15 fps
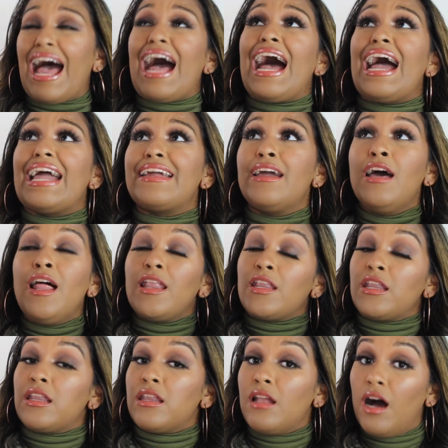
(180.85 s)
I
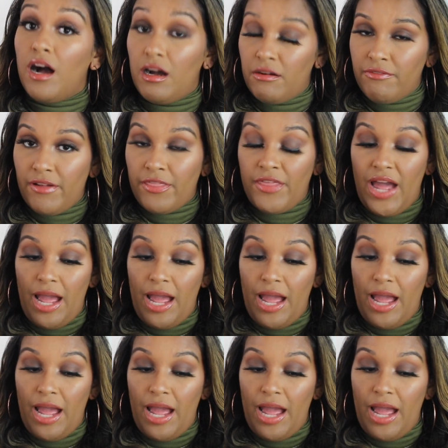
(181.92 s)
love the